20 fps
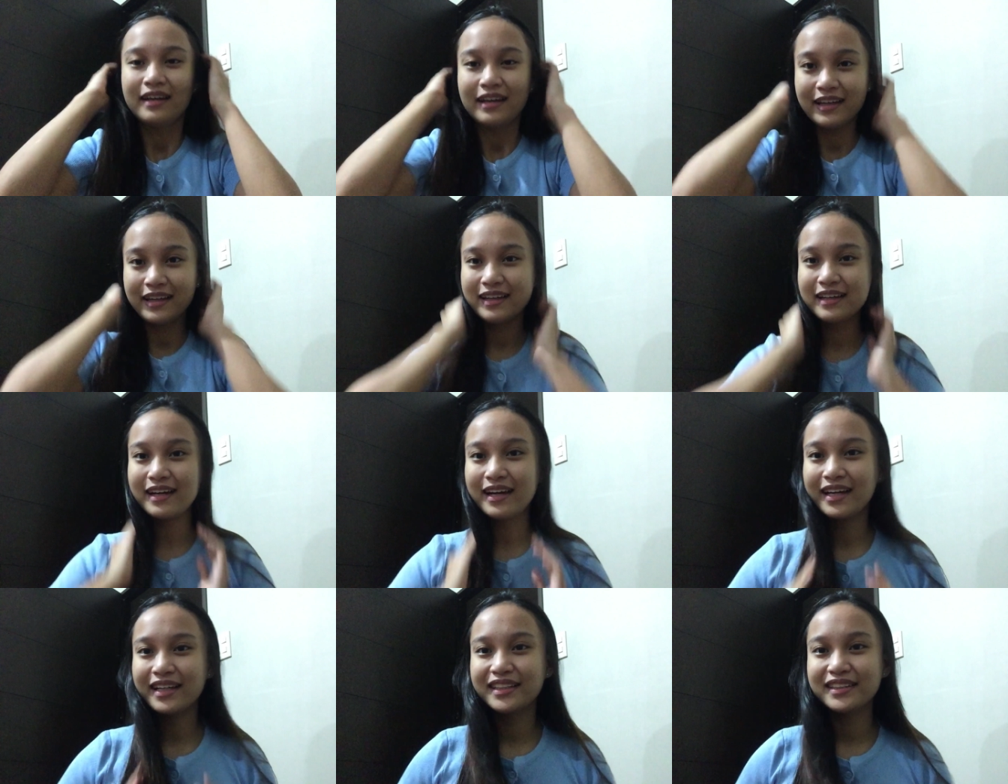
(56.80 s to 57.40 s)
Hey
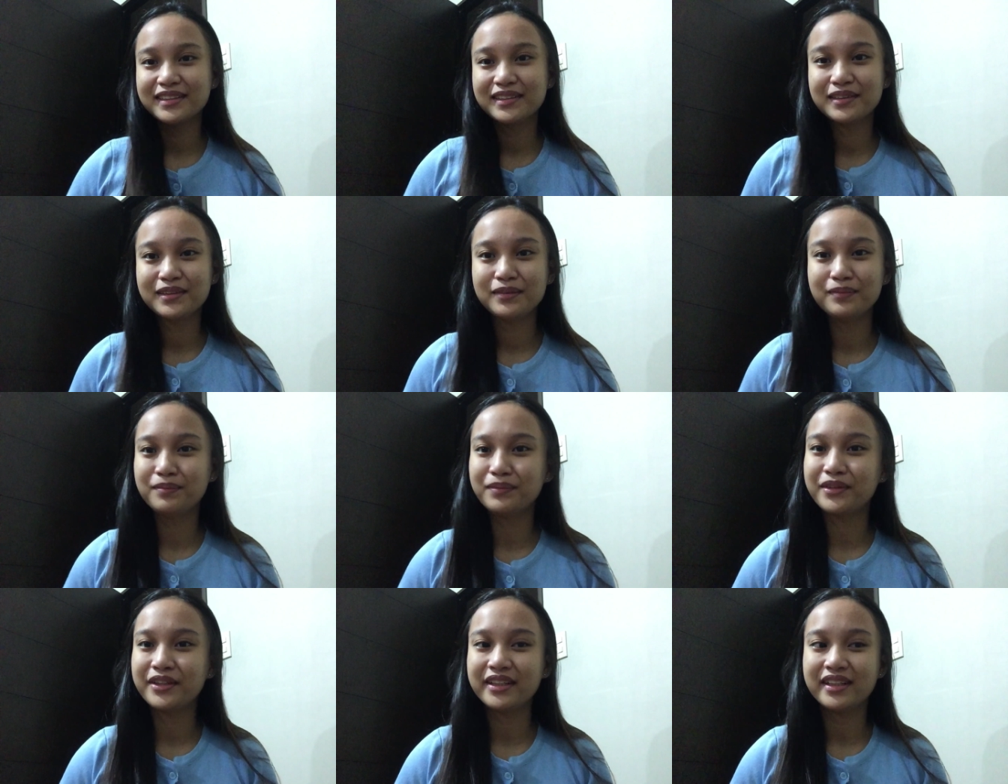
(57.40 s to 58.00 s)
guys,
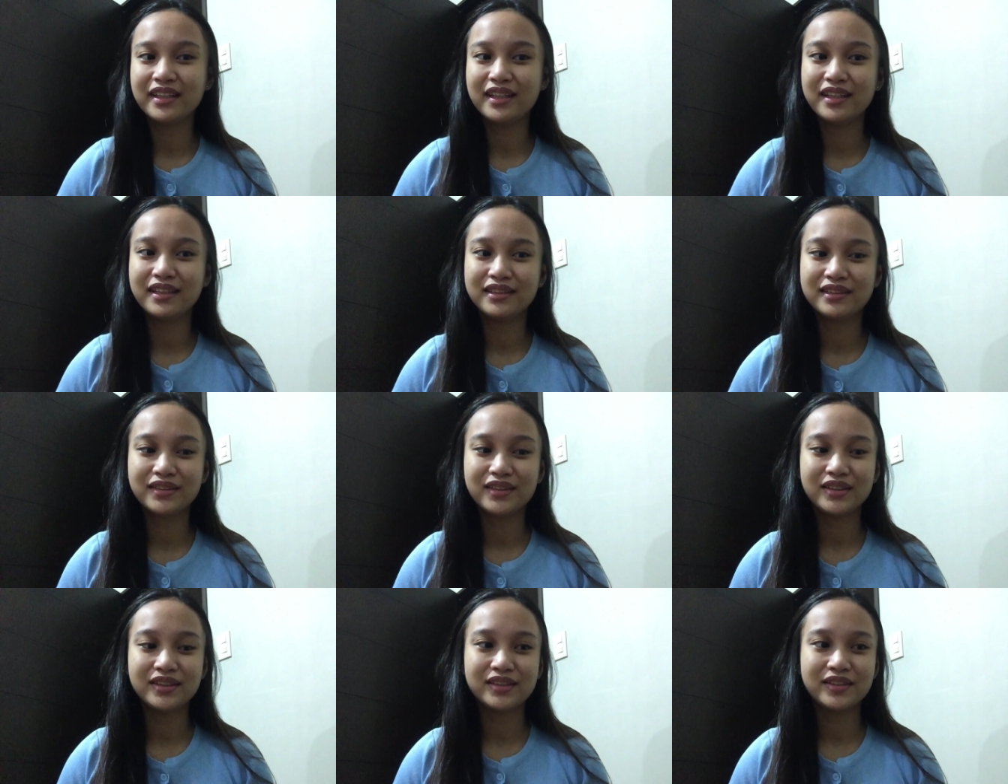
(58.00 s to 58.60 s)
good morning.
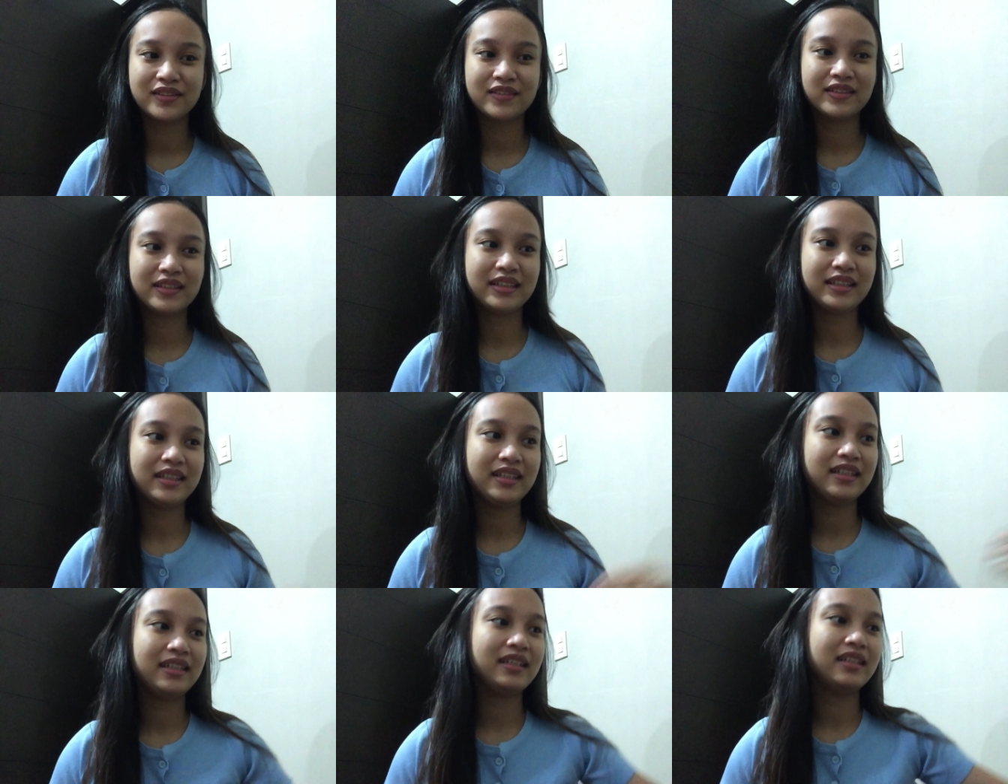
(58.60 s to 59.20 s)
So it's
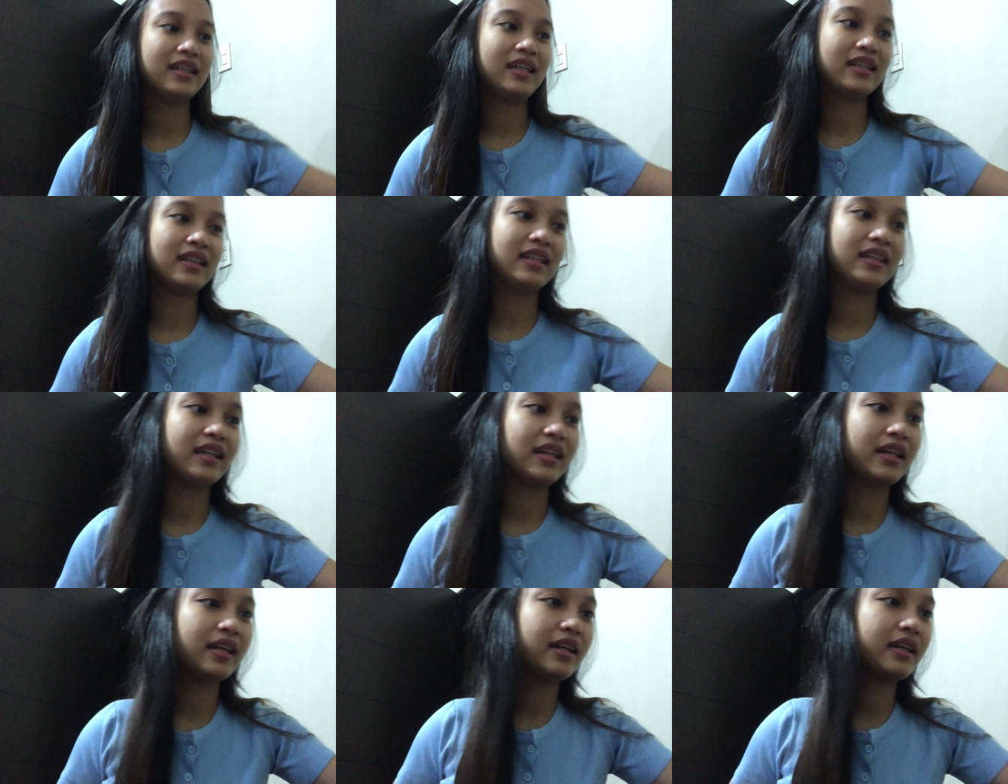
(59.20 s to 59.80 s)
already, I
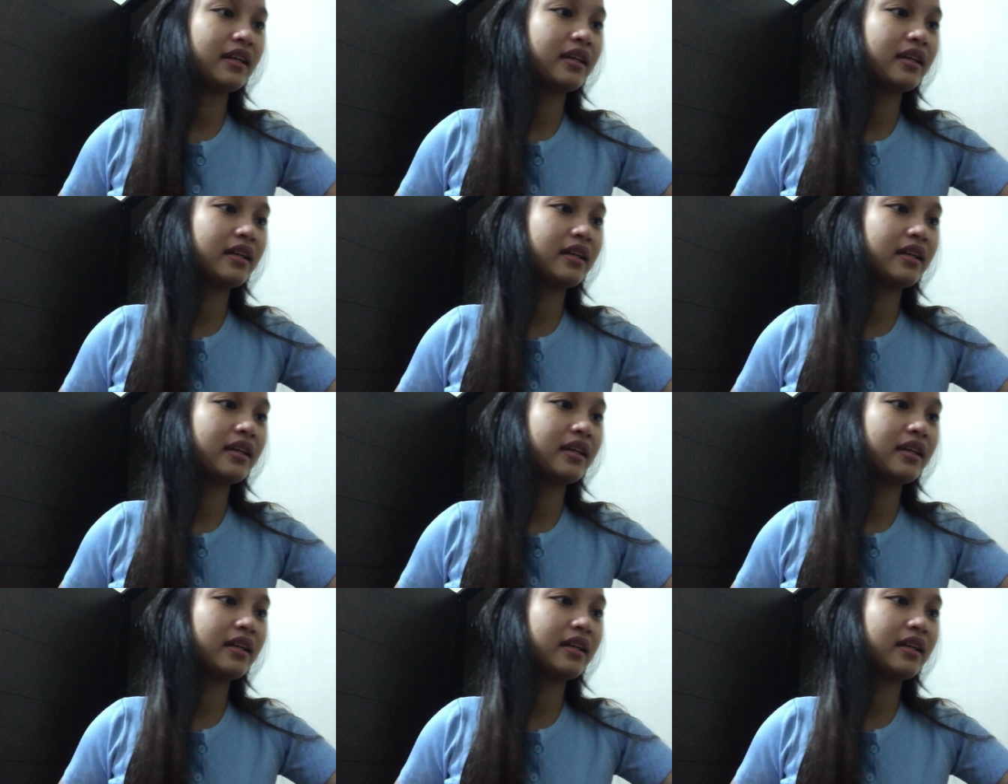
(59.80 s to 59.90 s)
think,